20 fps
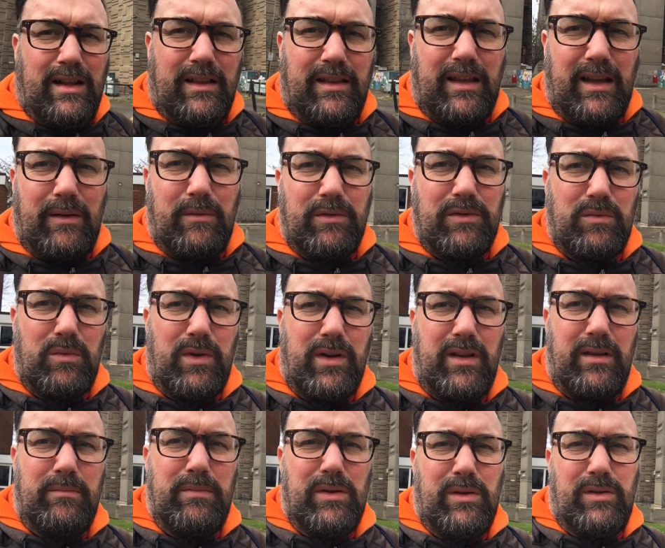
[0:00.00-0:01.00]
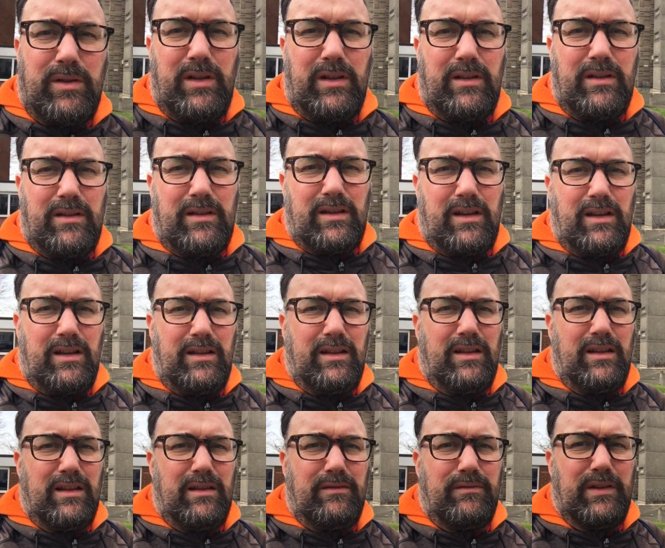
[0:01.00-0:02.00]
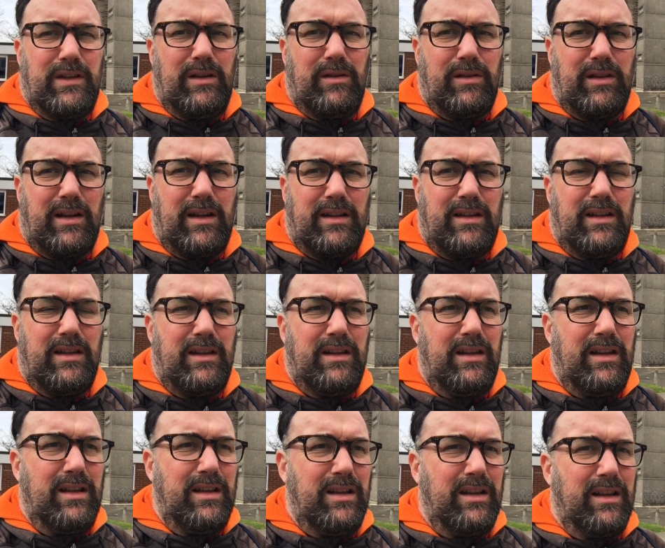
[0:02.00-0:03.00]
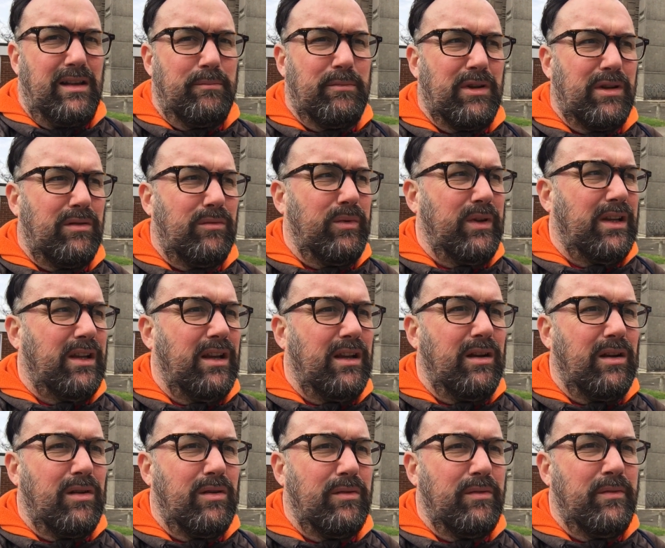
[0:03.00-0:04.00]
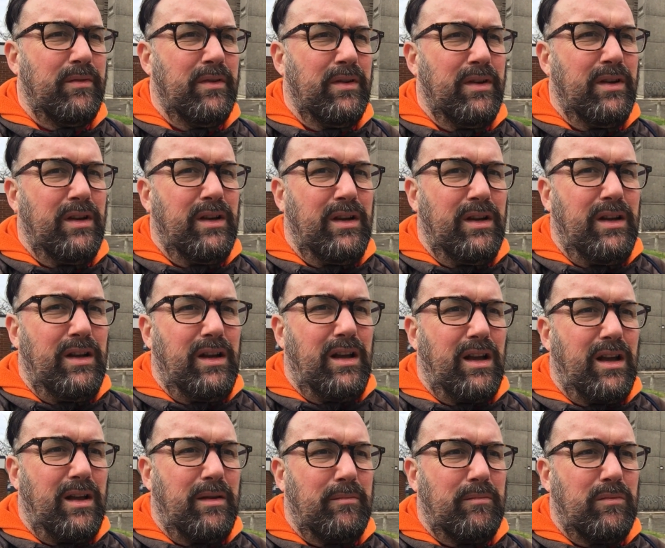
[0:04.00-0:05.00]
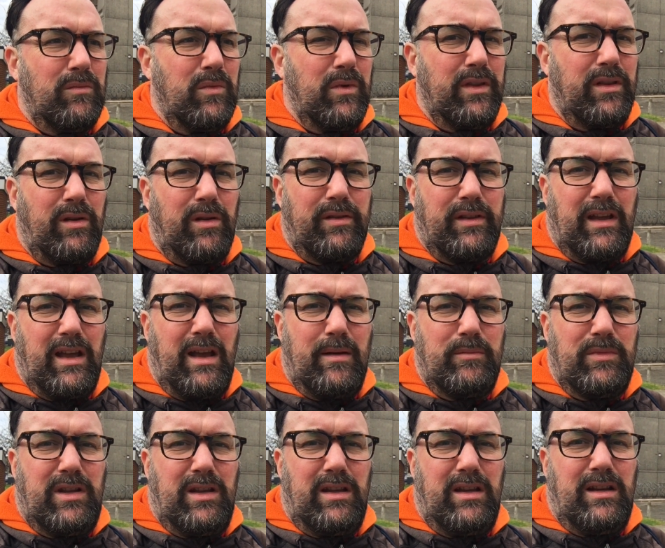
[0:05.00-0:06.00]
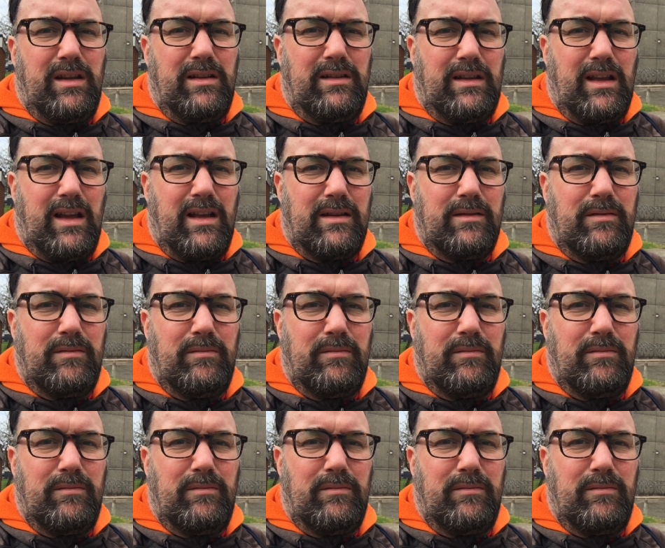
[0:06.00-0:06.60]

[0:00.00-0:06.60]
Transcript: That was one of the buildings in the video that I did about a week ago um, with all the empty, dead